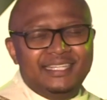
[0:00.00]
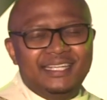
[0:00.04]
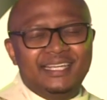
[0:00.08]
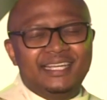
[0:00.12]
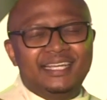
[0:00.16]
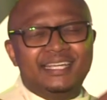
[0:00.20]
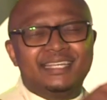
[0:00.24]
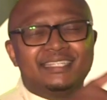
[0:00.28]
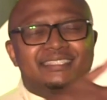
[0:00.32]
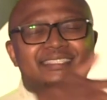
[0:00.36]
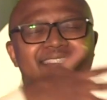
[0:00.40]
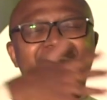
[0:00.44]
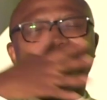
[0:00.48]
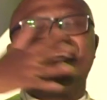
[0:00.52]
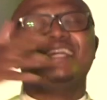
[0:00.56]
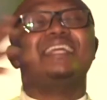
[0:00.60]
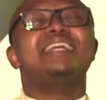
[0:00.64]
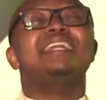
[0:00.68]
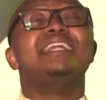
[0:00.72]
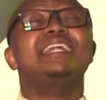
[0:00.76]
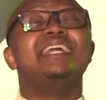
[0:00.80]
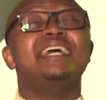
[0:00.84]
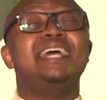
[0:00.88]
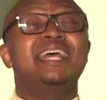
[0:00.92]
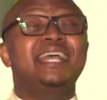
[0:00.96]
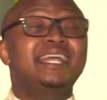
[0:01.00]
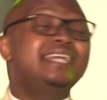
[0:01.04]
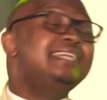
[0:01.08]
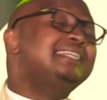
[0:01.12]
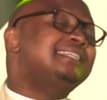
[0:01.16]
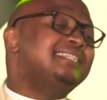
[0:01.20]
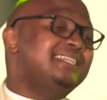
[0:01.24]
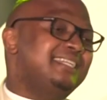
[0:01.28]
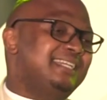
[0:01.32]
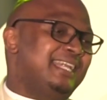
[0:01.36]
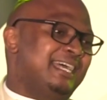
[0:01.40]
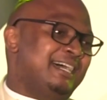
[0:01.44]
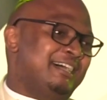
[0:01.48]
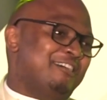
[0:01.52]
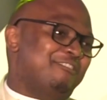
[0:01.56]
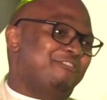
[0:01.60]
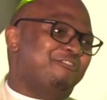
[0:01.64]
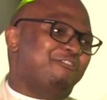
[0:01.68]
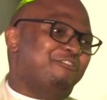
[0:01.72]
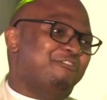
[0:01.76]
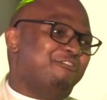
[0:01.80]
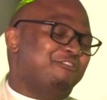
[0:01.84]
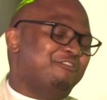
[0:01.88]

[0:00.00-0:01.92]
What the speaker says: He is great enough